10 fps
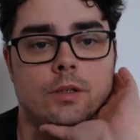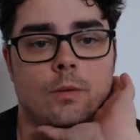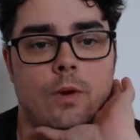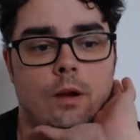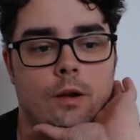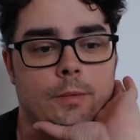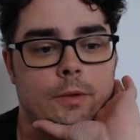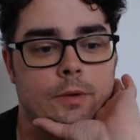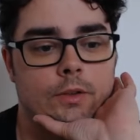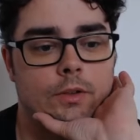need to wire up
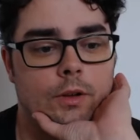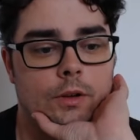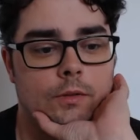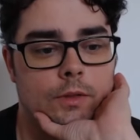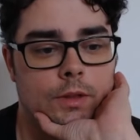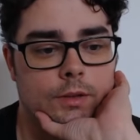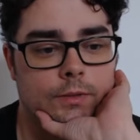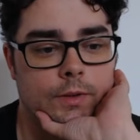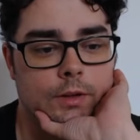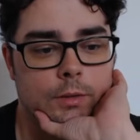the rest of the
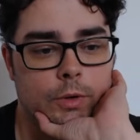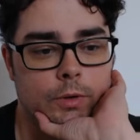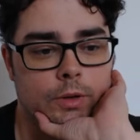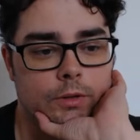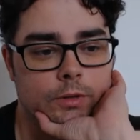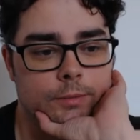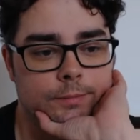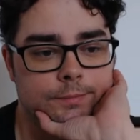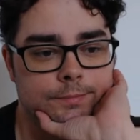Svelte components.